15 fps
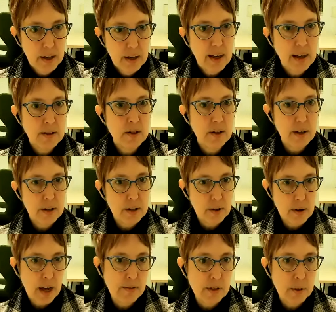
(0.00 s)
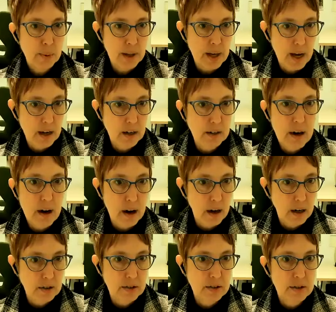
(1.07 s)
And so they don't have to rely on
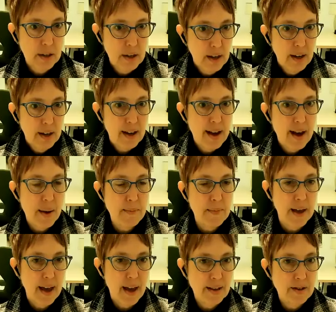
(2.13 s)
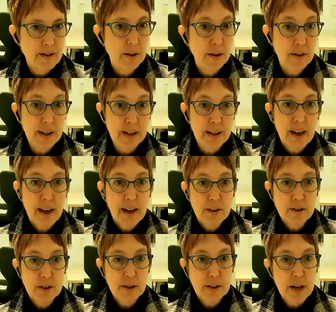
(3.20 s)
cars. And so I think
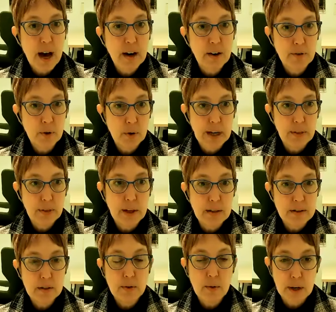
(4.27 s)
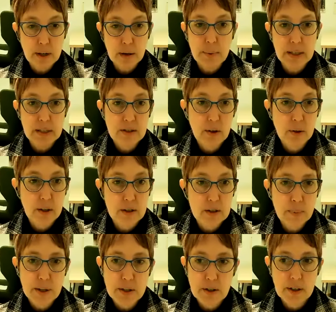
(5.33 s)
there's a lot of great things in greater Minnesota,
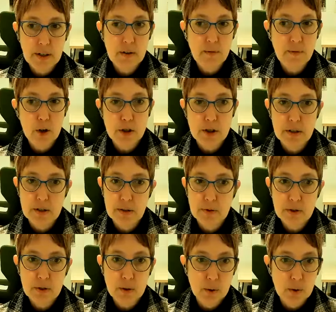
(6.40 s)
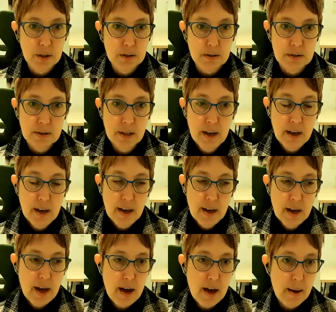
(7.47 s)
especially conversions of schools.
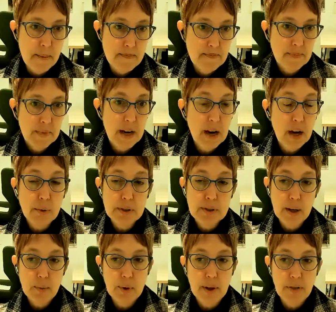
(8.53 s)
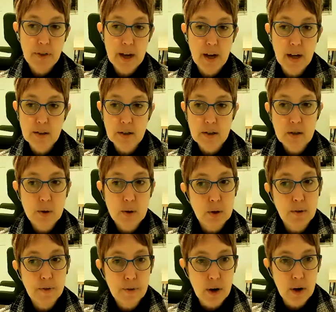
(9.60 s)
And I will say one thing on the school
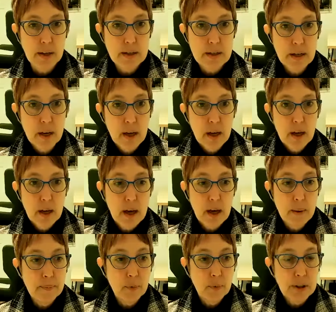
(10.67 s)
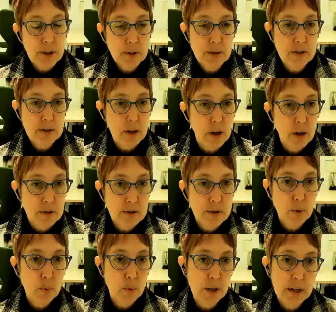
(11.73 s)
front. Rethos is
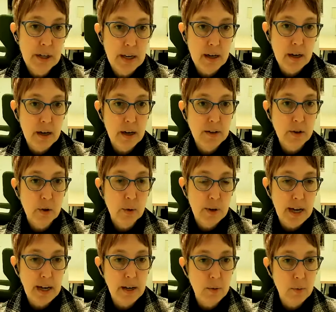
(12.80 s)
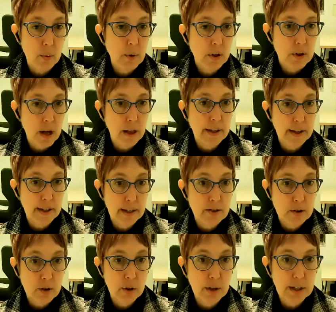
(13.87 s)
also working on creating what we're calling a
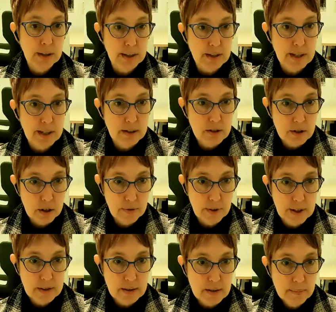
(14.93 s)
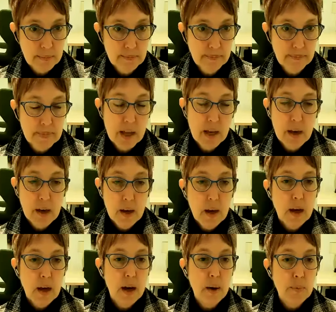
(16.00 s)
historic listing service.
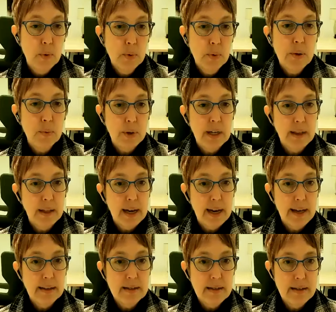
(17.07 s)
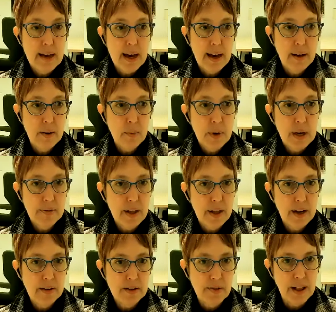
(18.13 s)
We realized that we have a
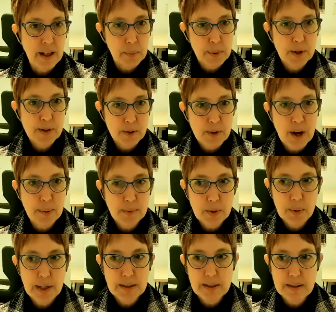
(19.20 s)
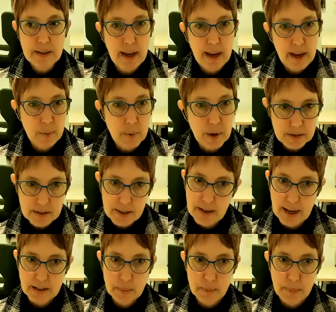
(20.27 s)
lot of developers who come to us and say, hey, where's the
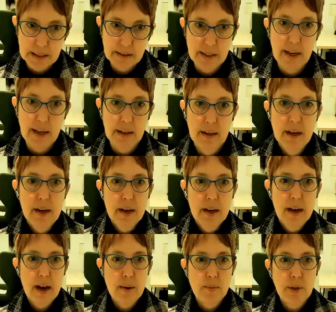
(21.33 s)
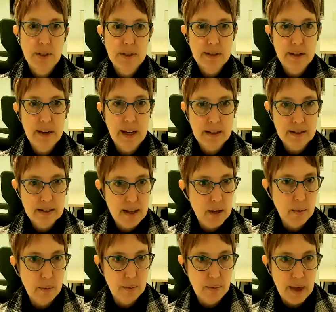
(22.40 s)
next building? What's the next
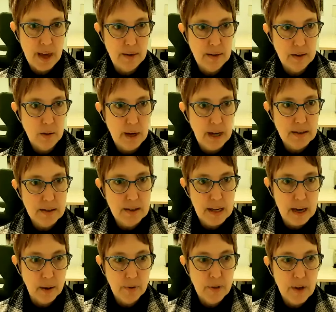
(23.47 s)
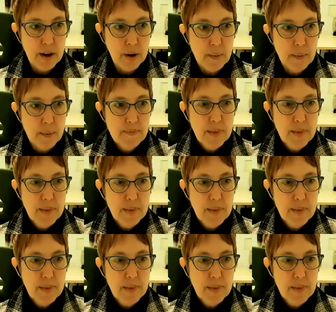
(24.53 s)
thing that you guys see out there?